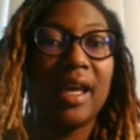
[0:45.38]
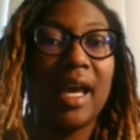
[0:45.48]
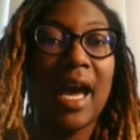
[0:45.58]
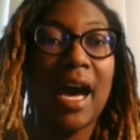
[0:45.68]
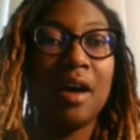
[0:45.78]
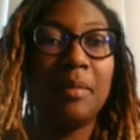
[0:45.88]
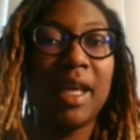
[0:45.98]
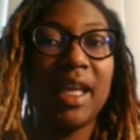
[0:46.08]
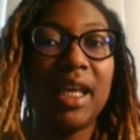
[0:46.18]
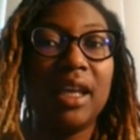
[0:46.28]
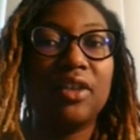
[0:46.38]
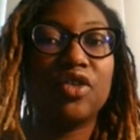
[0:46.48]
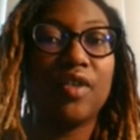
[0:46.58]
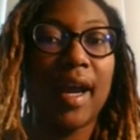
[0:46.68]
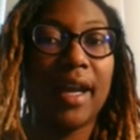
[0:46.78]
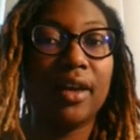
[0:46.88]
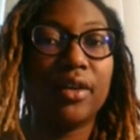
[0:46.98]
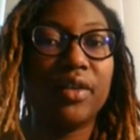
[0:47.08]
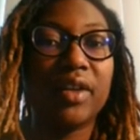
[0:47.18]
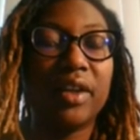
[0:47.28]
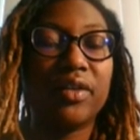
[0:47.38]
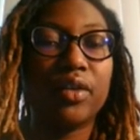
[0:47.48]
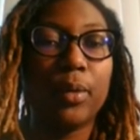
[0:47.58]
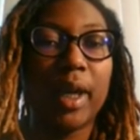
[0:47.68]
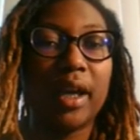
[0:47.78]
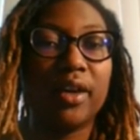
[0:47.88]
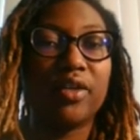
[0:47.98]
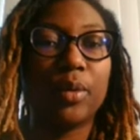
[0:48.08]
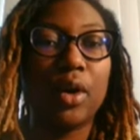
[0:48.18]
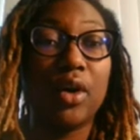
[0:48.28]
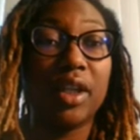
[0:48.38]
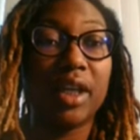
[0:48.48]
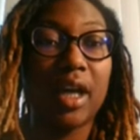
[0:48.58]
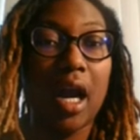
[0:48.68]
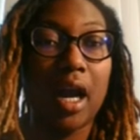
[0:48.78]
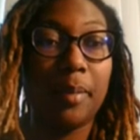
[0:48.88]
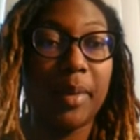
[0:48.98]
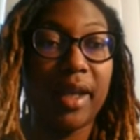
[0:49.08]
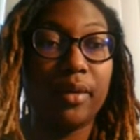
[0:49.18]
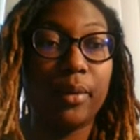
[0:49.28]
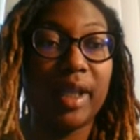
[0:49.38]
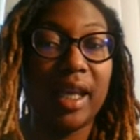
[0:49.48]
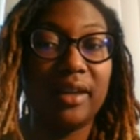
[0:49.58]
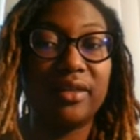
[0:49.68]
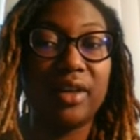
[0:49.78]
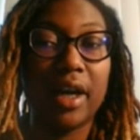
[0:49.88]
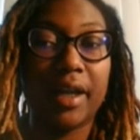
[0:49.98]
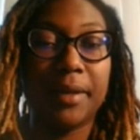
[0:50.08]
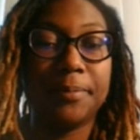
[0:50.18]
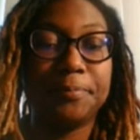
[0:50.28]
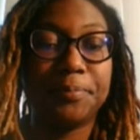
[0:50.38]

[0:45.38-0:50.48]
How many triangles and squares were on the carpet when they started?